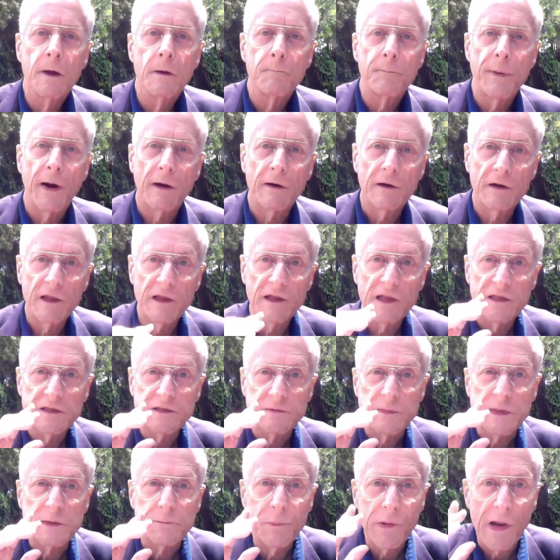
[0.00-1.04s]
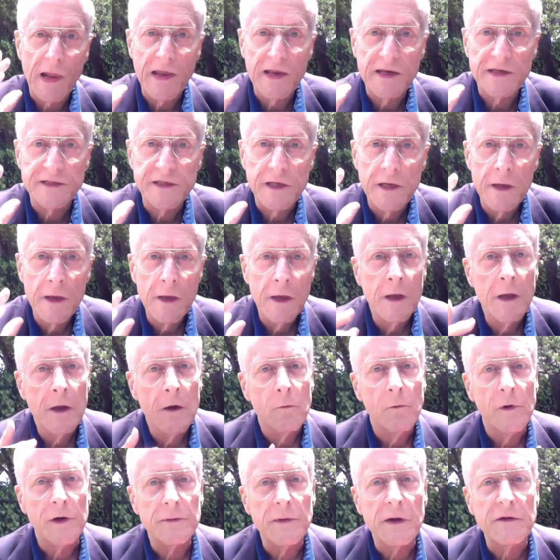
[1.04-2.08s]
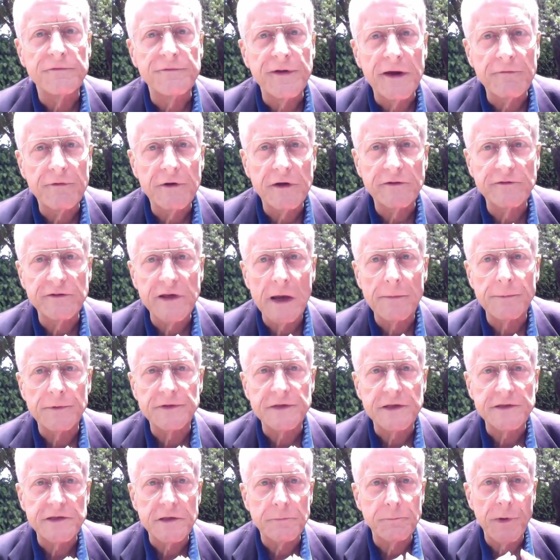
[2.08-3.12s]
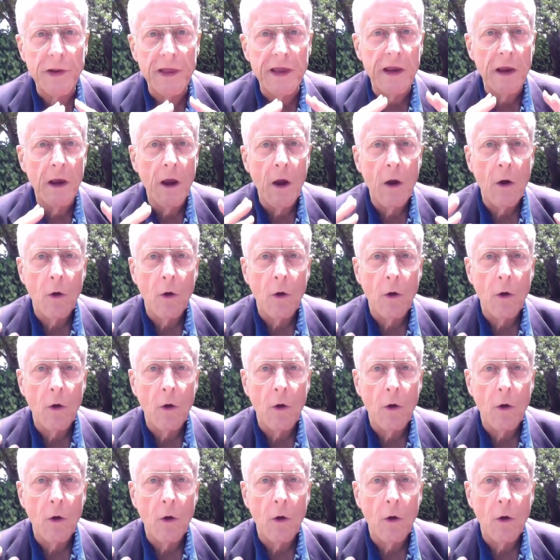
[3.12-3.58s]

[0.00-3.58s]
Parallelism in plays. One of my favorite examples is the play